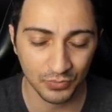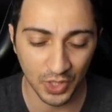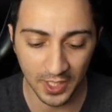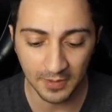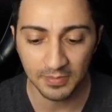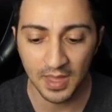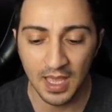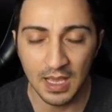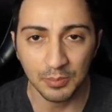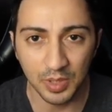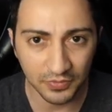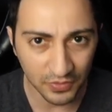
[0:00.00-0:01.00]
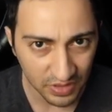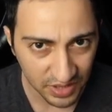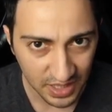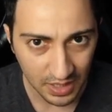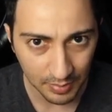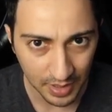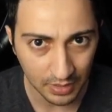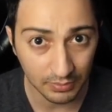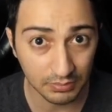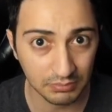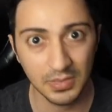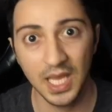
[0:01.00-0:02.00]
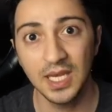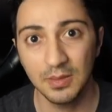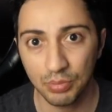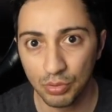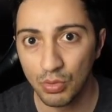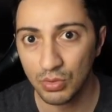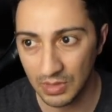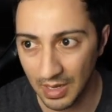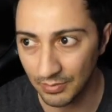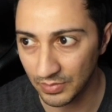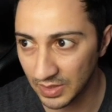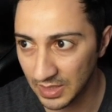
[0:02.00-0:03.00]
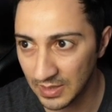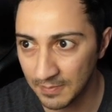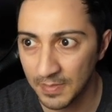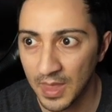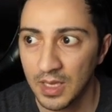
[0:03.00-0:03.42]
All right. But if you think about any program, really,